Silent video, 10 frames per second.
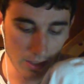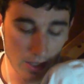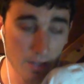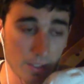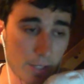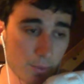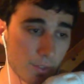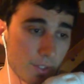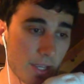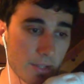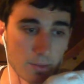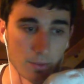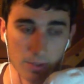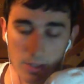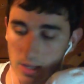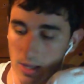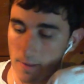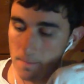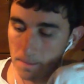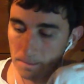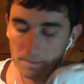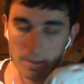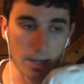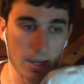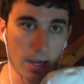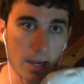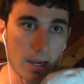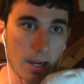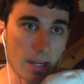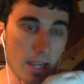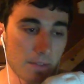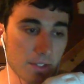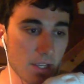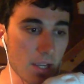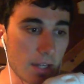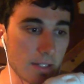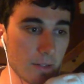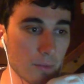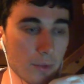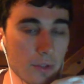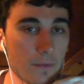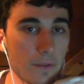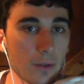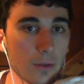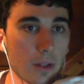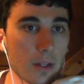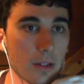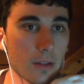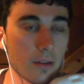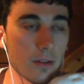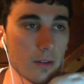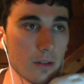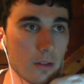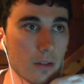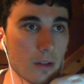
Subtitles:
Natural disasters. I have to say, I didn't really feel like they